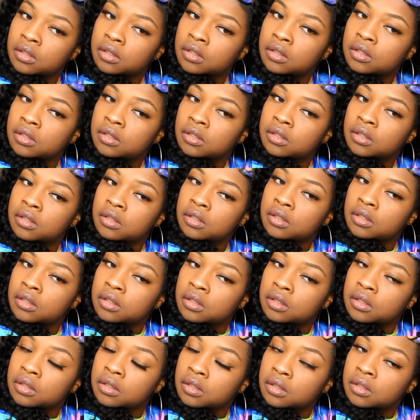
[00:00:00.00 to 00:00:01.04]

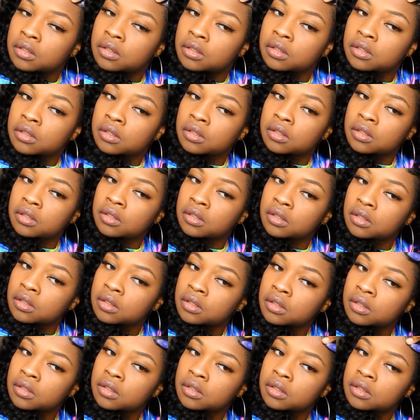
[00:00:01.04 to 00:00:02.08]

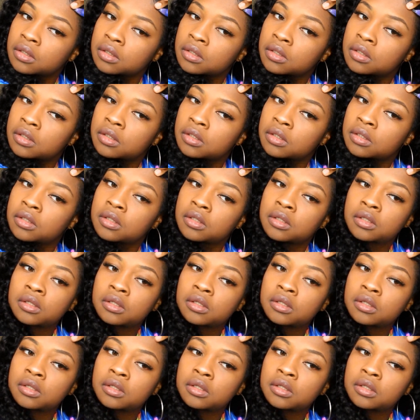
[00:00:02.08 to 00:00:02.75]
Nothing is said.